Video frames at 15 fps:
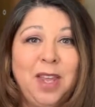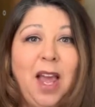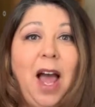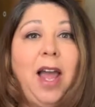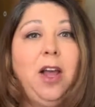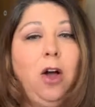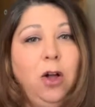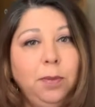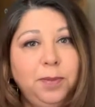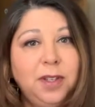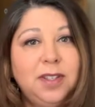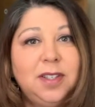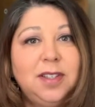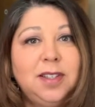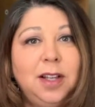I hope
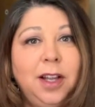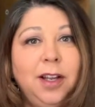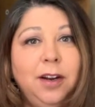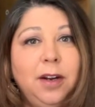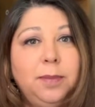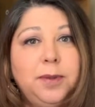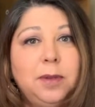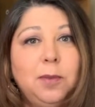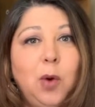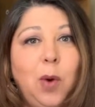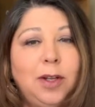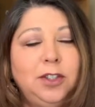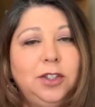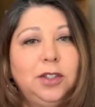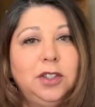this has cleared up some
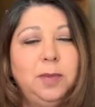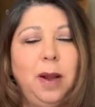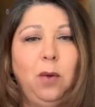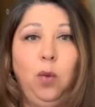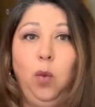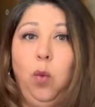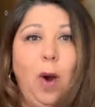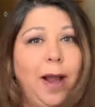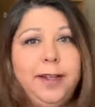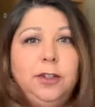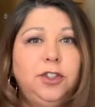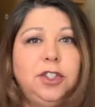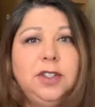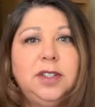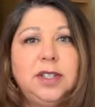questions about why you
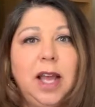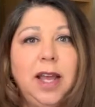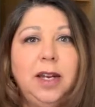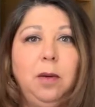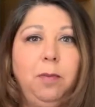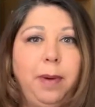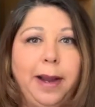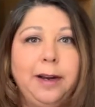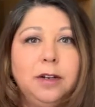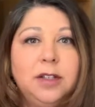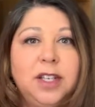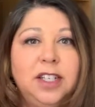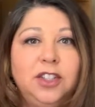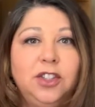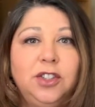should sign a buyer's
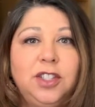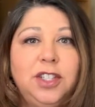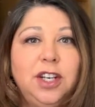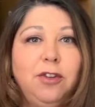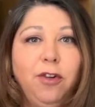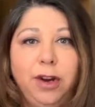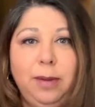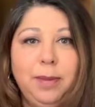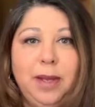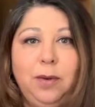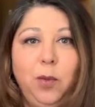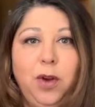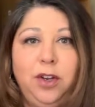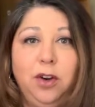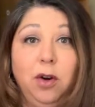agency agreement
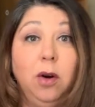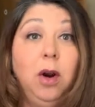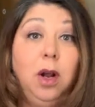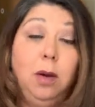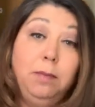when you're